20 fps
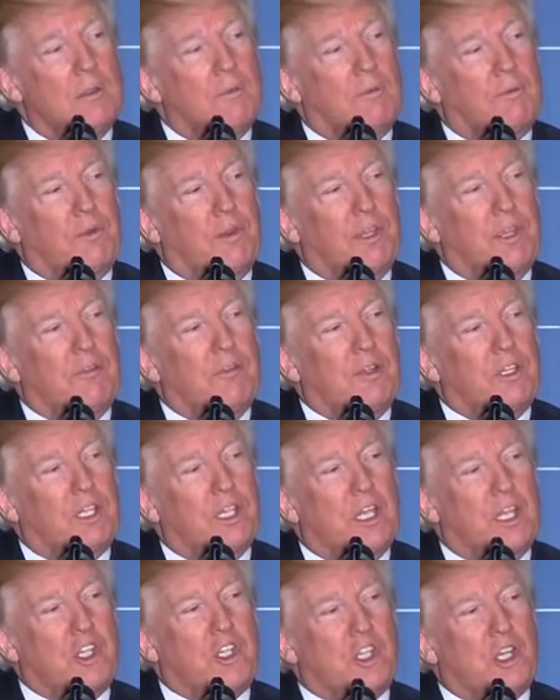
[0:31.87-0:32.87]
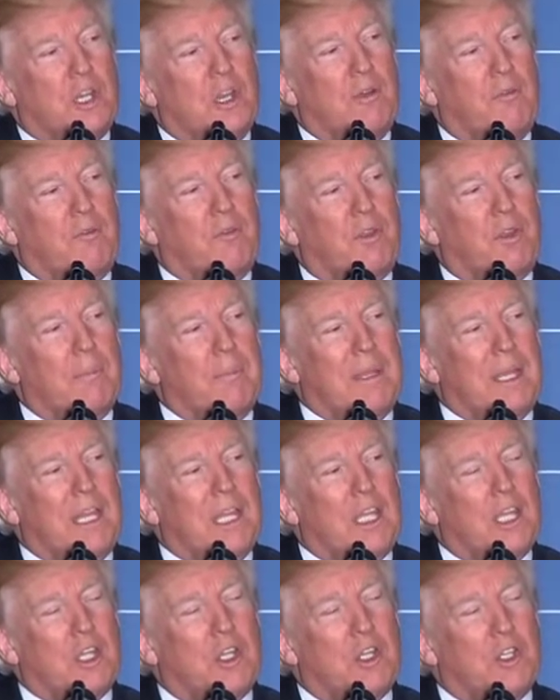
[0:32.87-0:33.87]
for the invitation and for the many
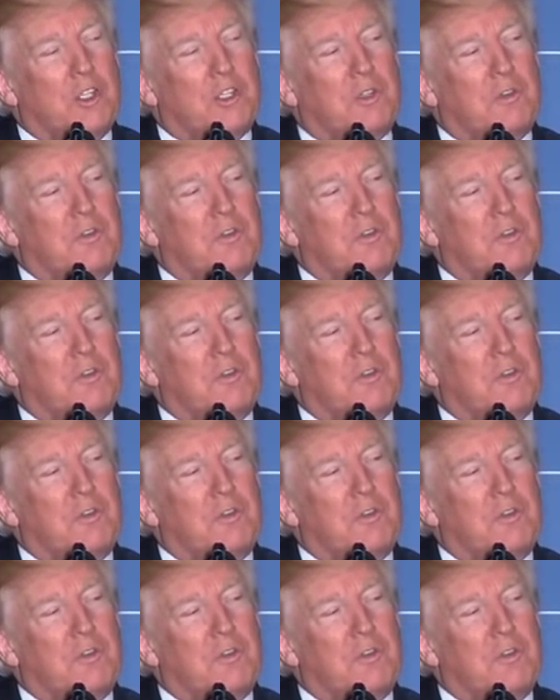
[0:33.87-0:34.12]
years